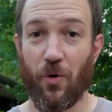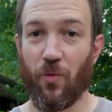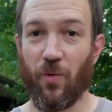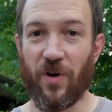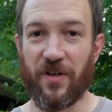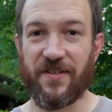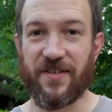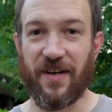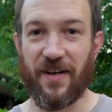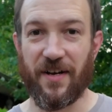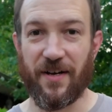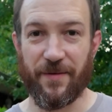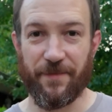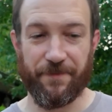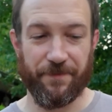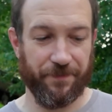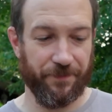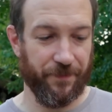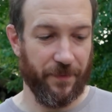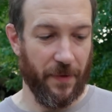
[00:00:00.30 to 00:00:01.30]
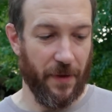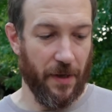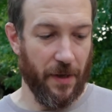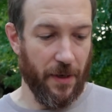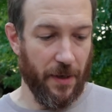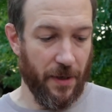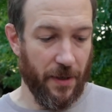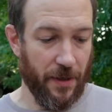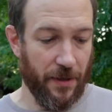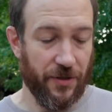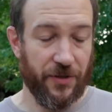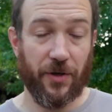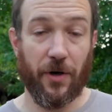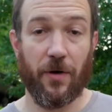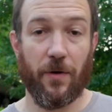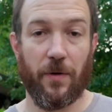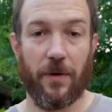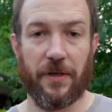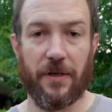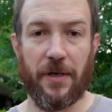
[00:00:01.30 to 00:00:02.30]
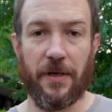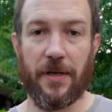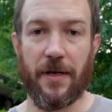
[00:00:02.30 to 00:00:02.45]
What's up? So